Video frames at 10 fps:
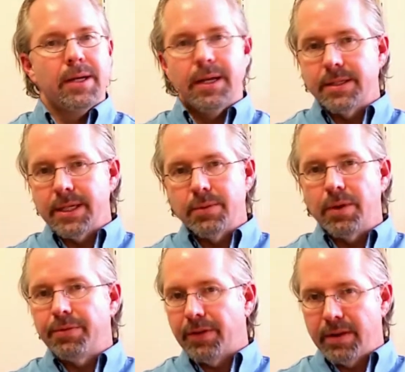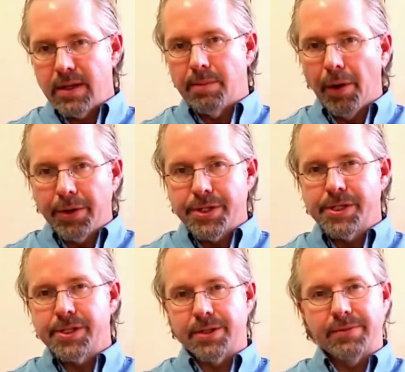Indeed, we've seen the
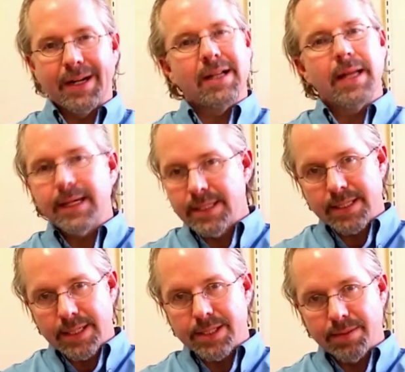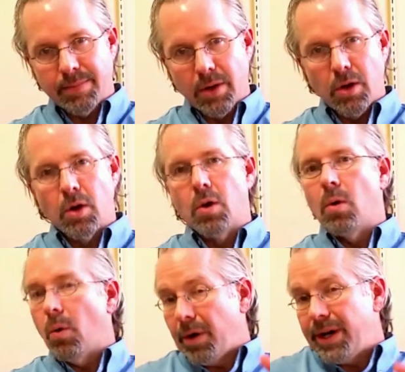emergence of eclecticism
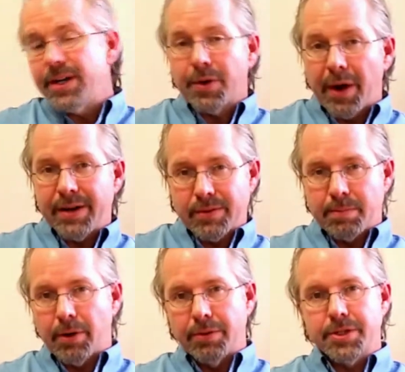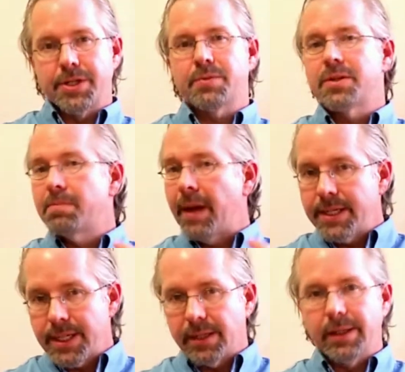or integrative approaches, which
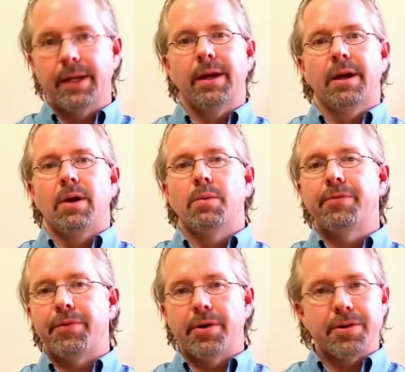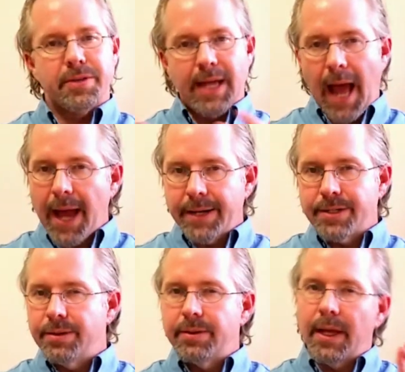basically refer to the
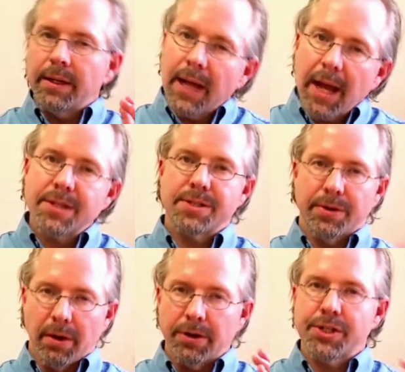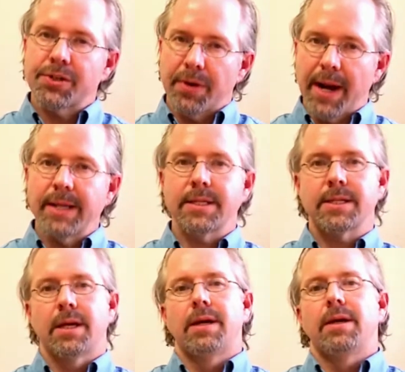attitude that, yes, there are
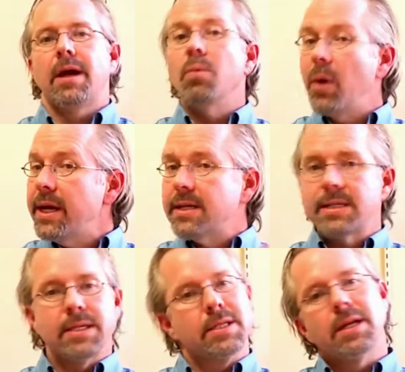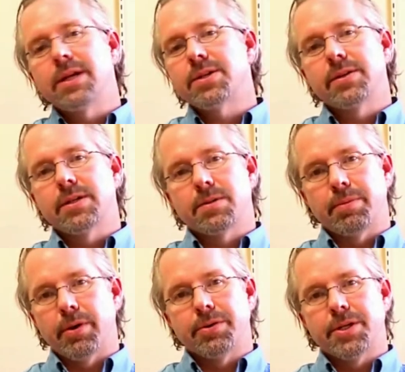strengths and weaknesses in each of these
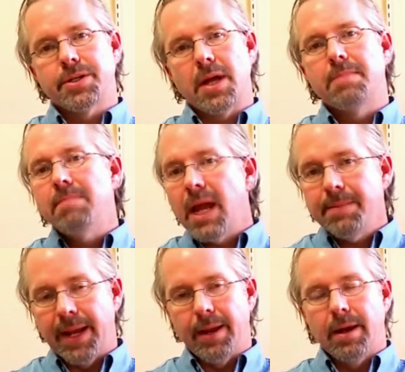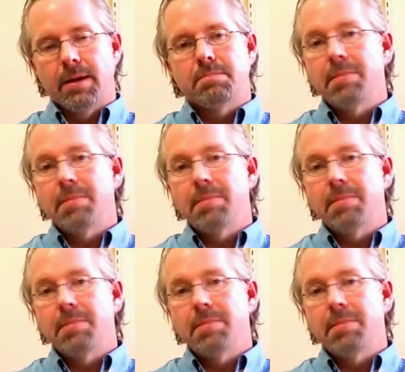approaches, and maybe